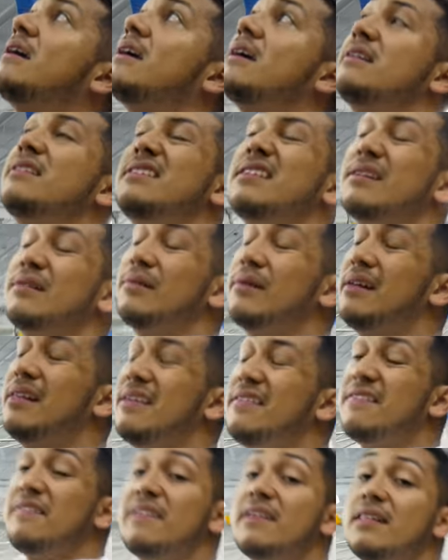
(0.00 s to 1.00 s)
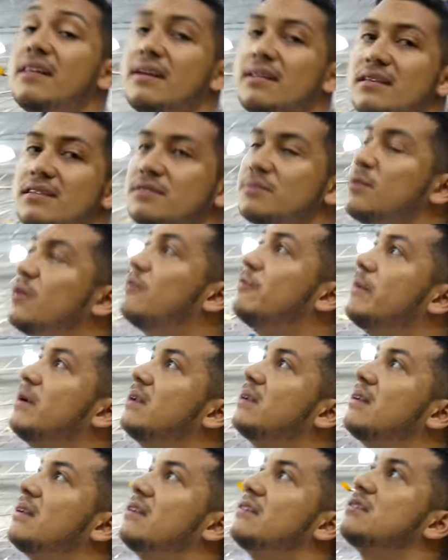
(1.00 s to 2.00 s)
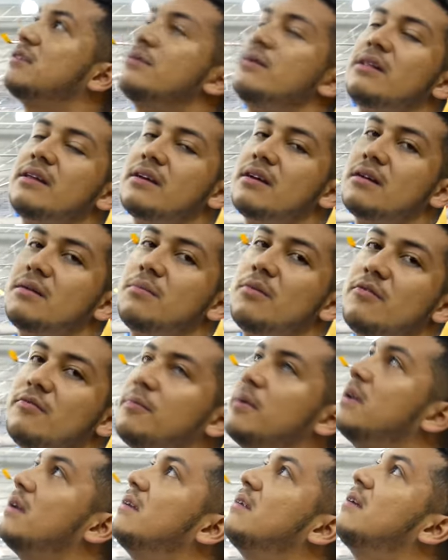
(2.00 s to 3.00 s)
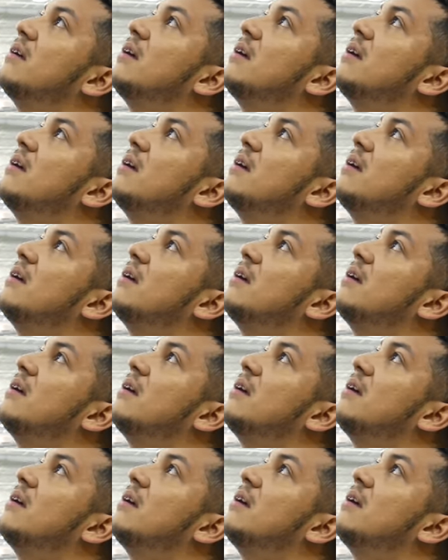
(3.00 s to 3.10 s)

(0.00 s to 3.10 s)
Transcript: into really feeling this movement and it's a really good movement.